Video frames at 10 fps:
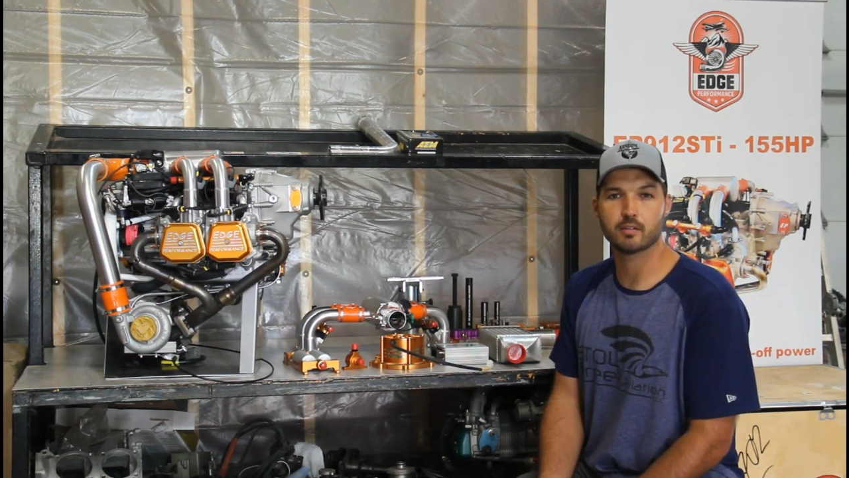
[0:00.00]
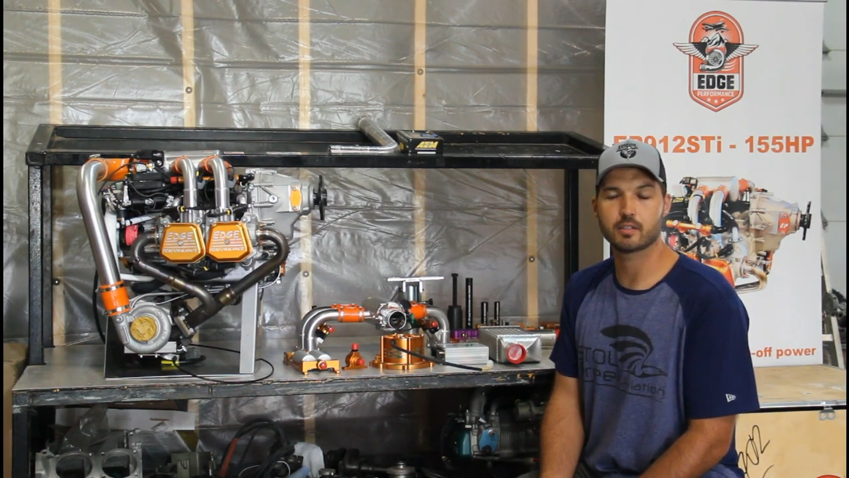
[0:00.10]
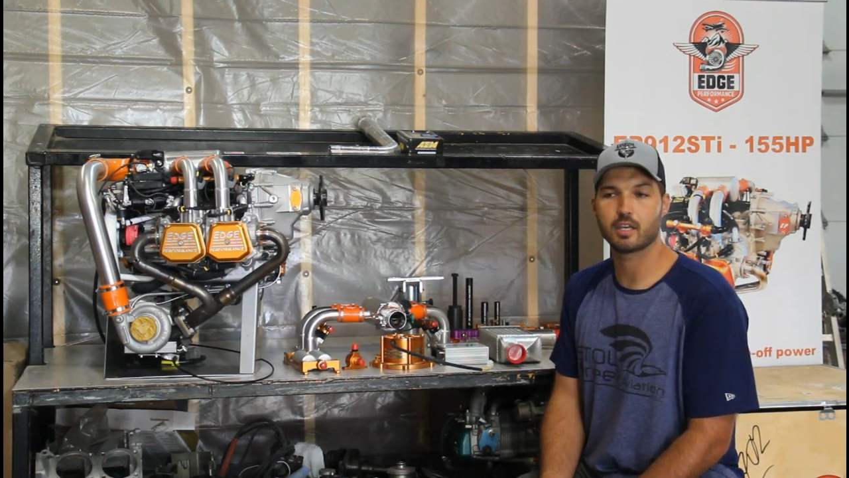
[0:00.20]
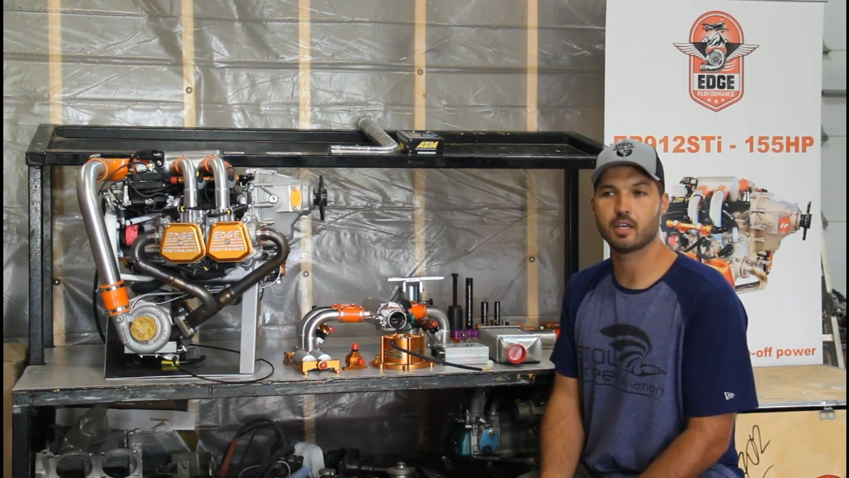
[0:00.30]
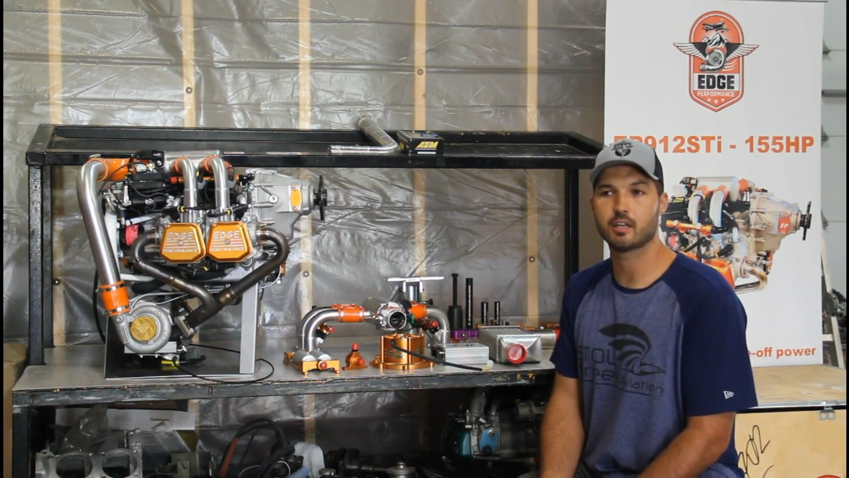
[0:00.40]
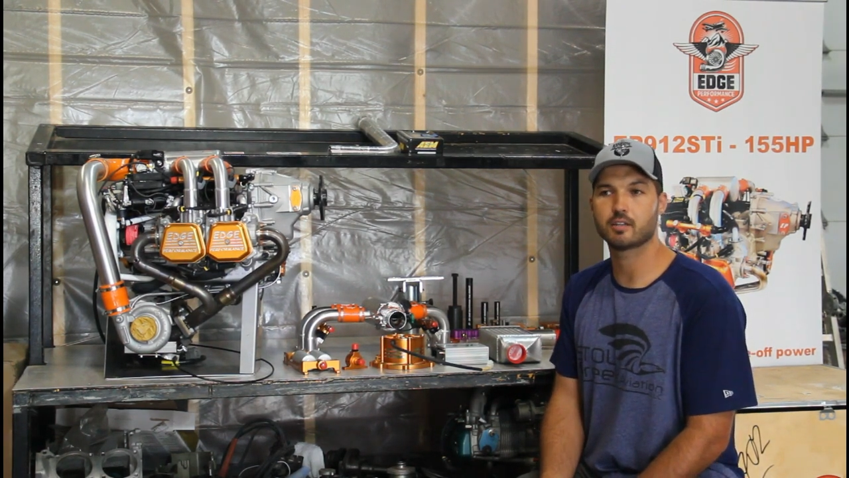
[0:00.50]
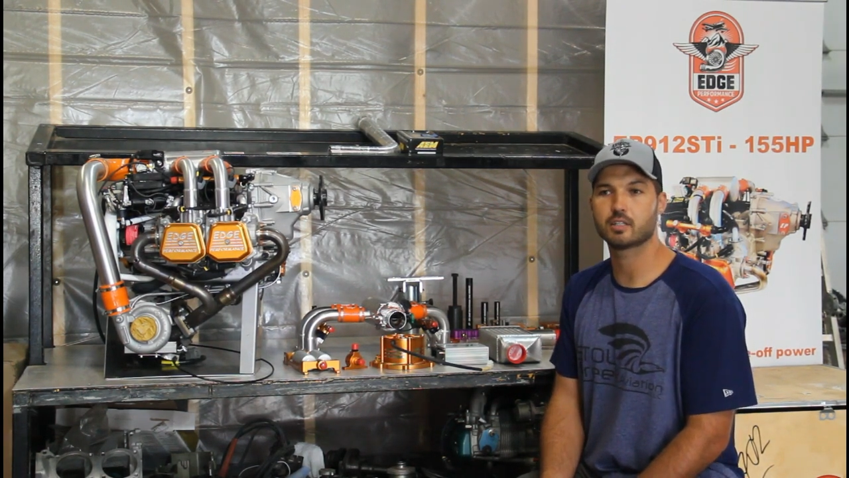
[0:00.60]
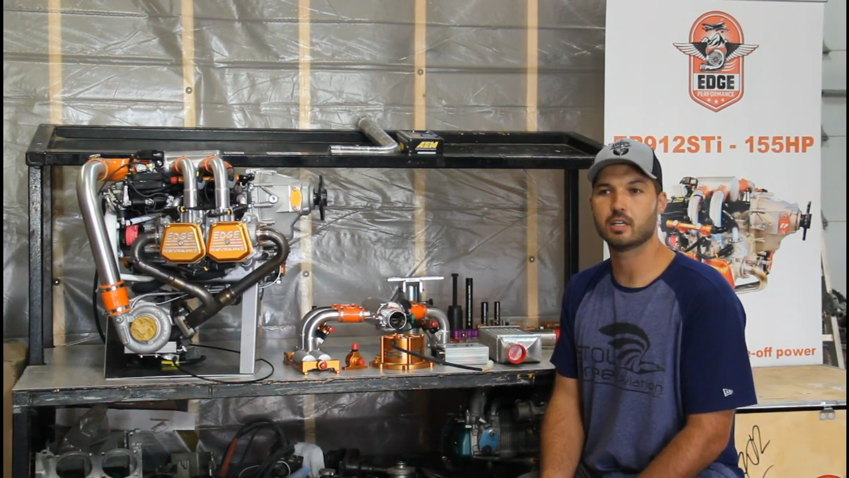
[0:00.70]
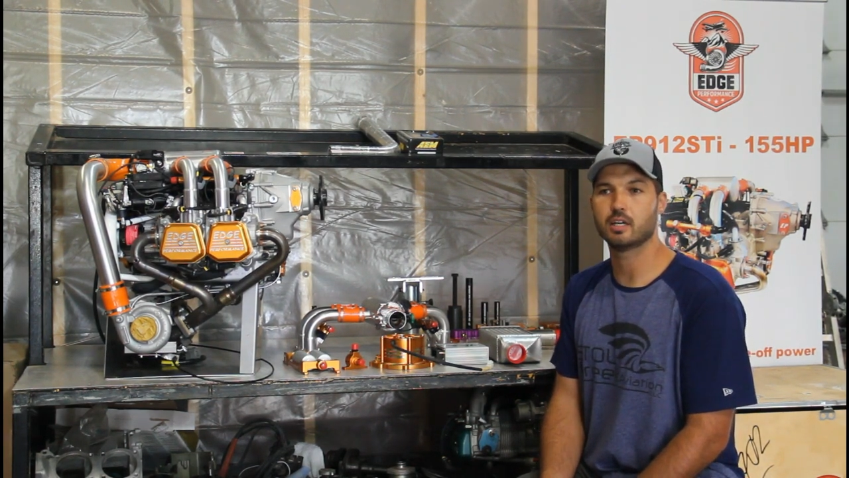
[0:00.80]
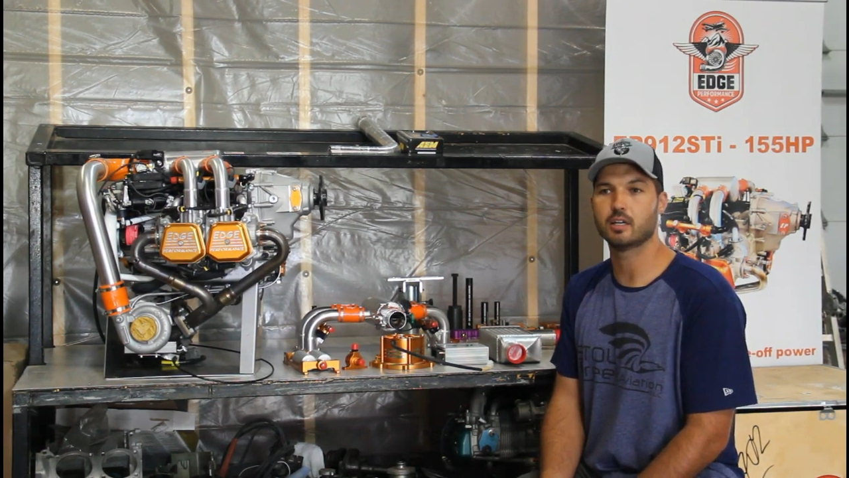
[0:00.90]
can't
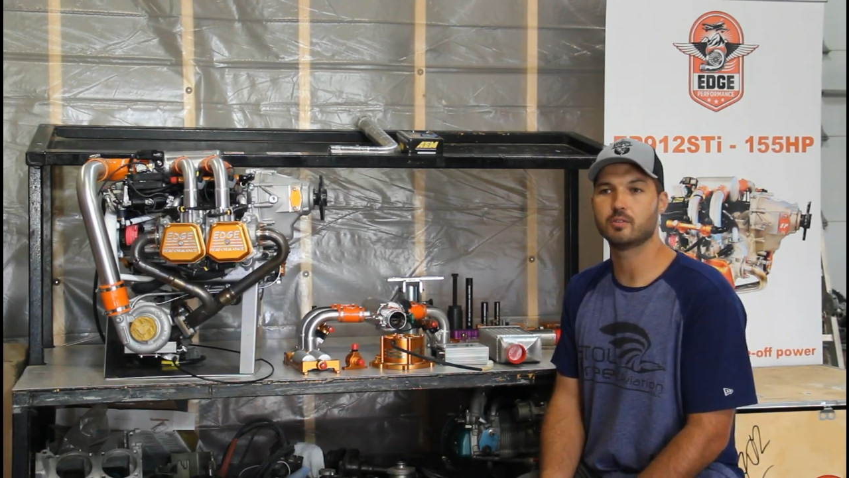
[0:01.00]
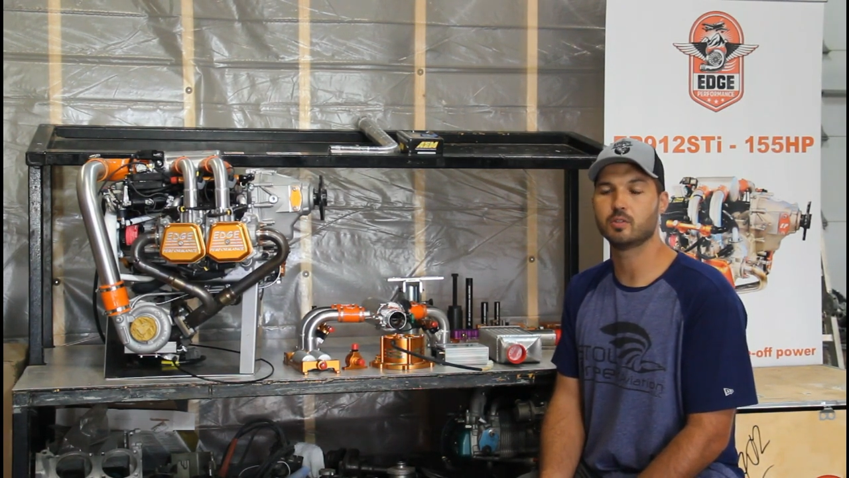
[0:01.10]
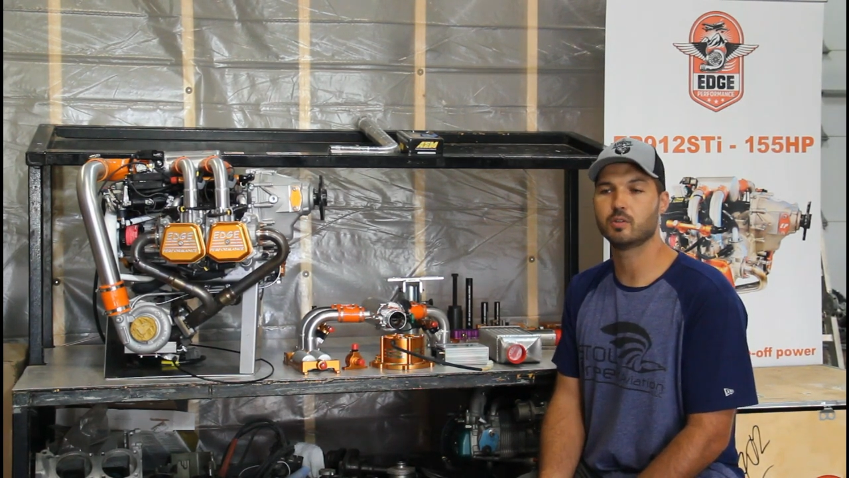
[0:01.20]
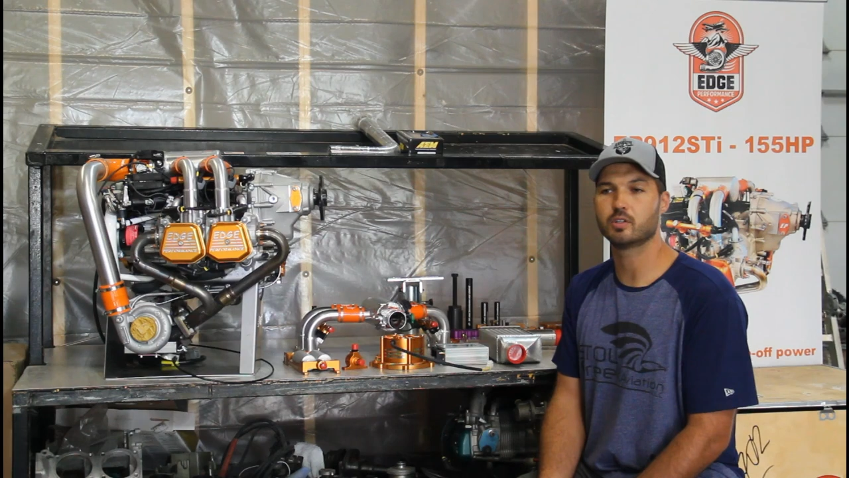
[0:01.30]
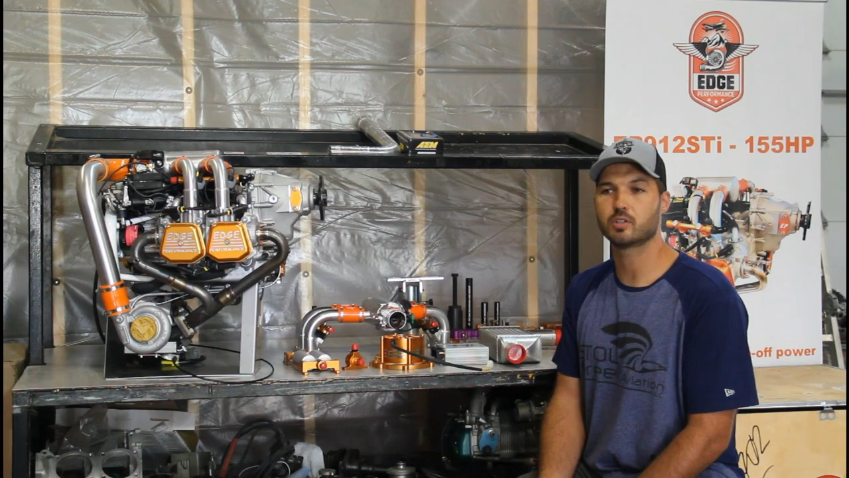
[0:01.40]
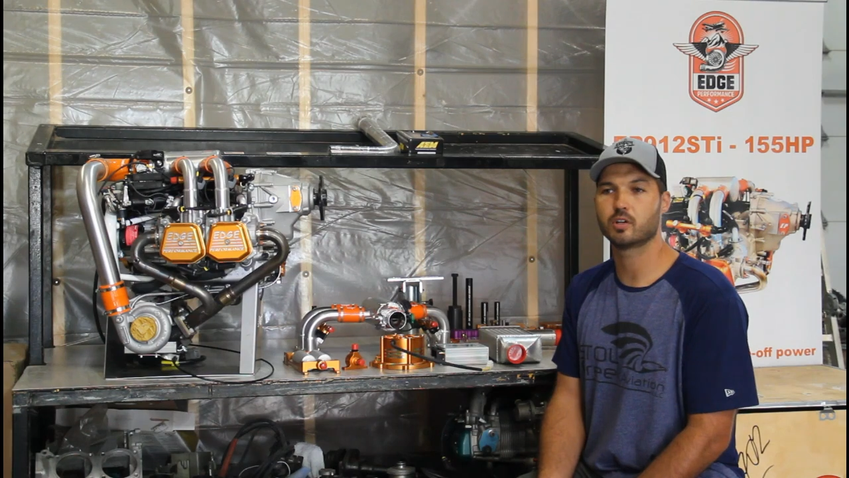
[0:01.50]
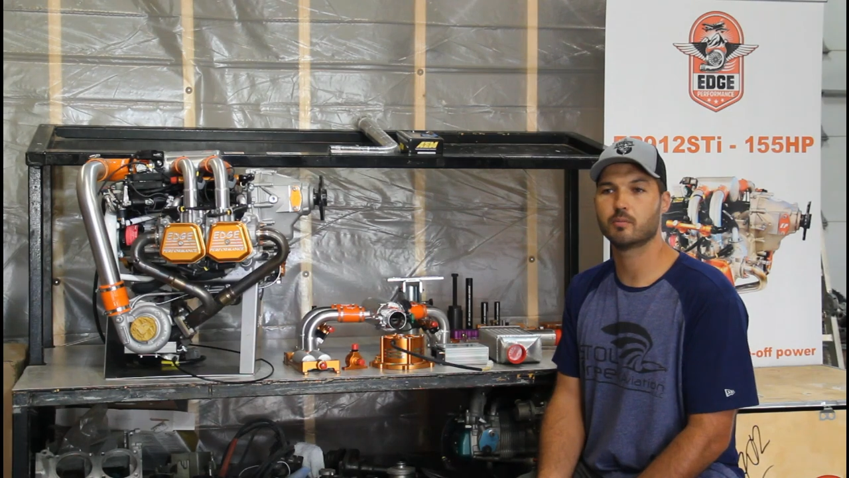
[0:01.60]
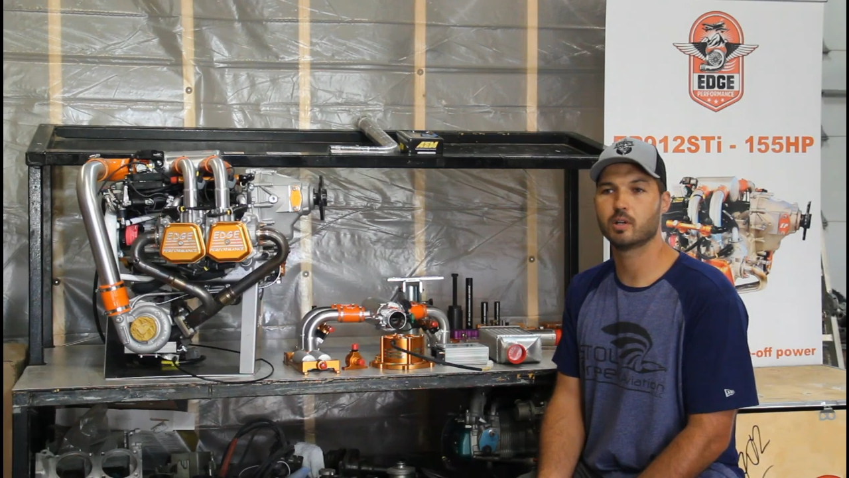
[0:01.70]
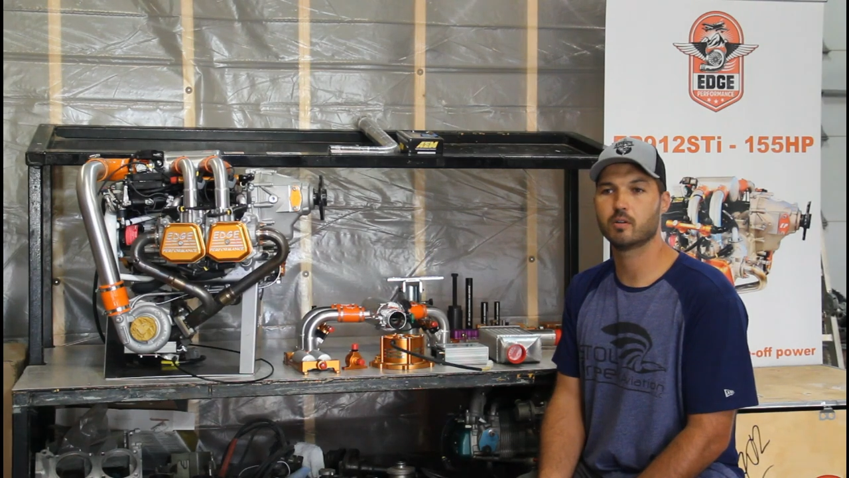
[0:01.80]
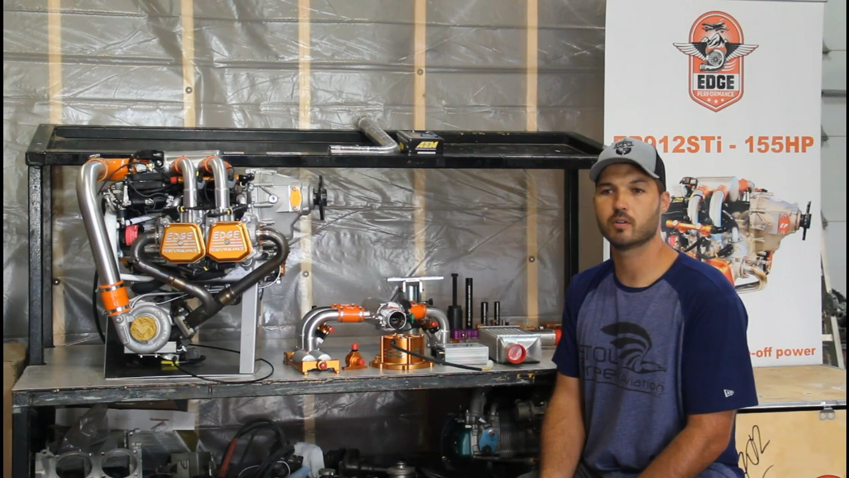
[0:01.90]
uh, do the
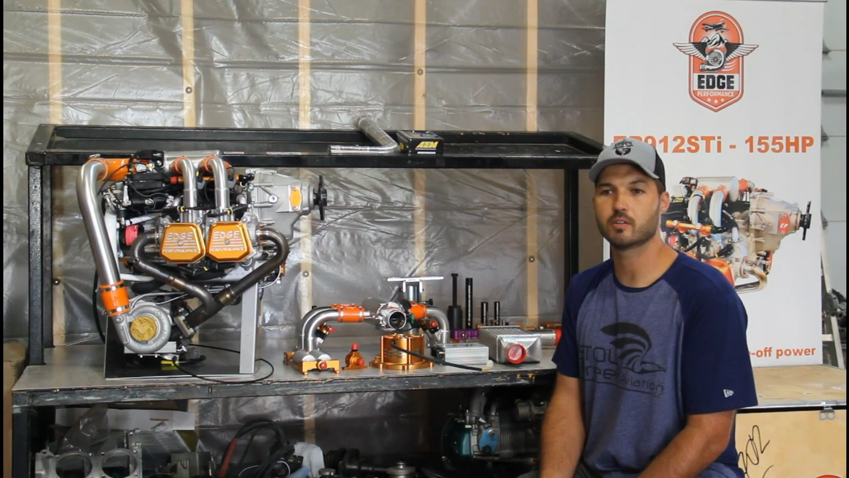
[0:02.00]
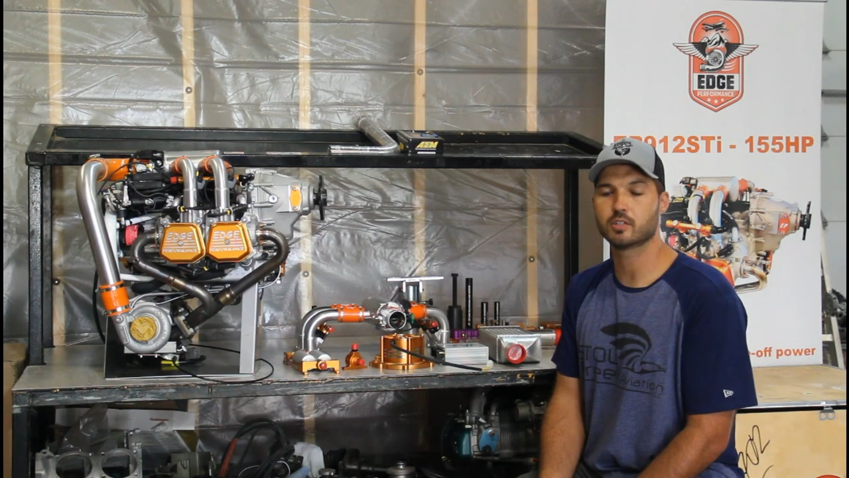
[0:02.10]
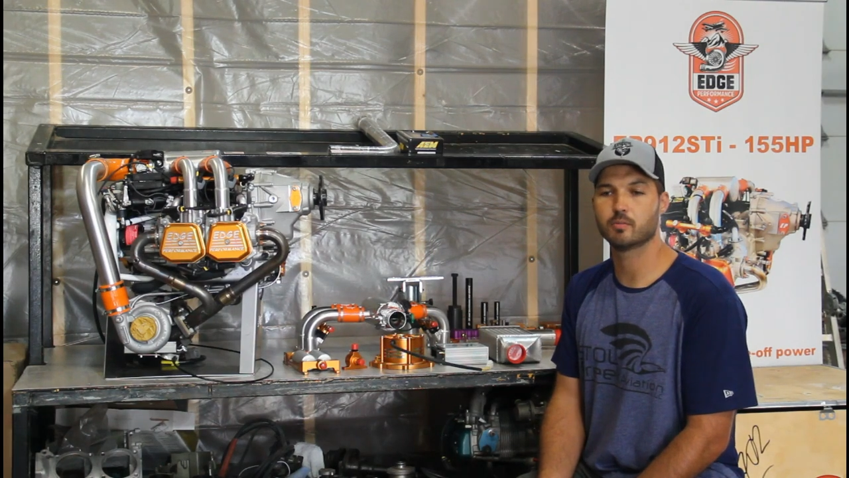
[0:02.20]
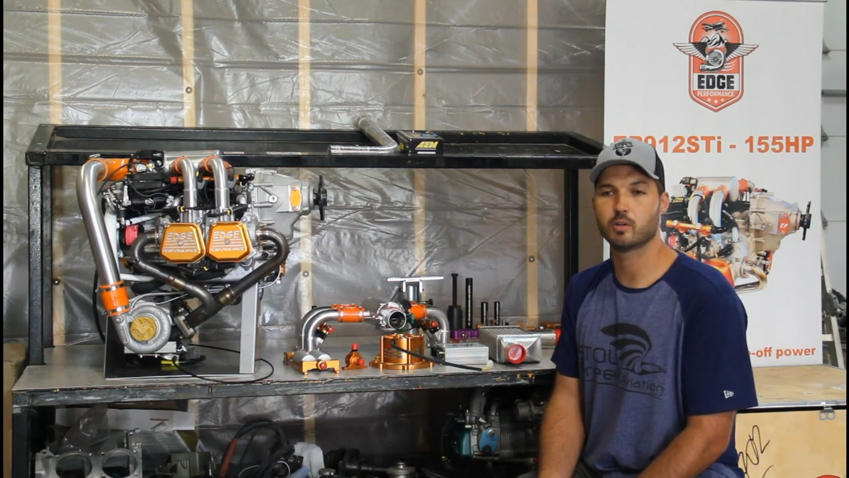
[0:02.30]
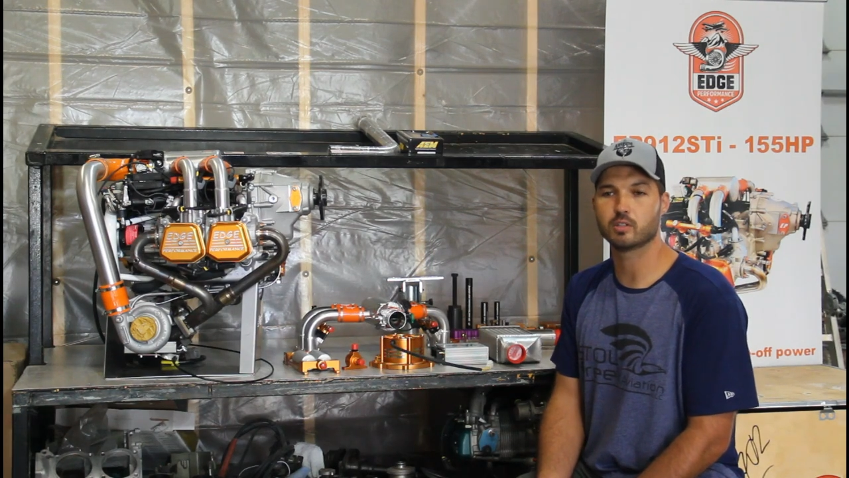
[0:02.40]
turbo or turbo